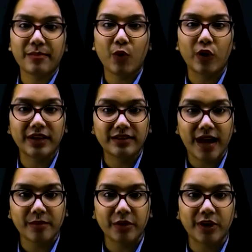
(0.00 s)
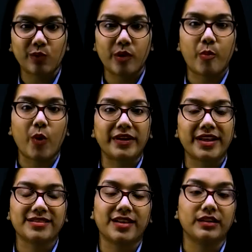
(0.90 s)
I'm calling that particular point
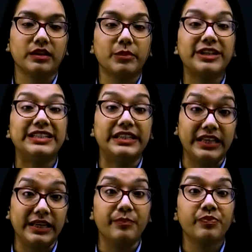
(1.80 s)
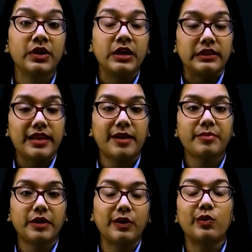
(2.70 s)
as nothing but D. That
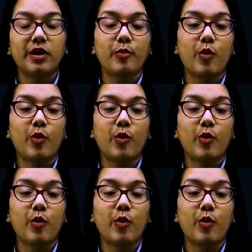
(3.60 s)
particular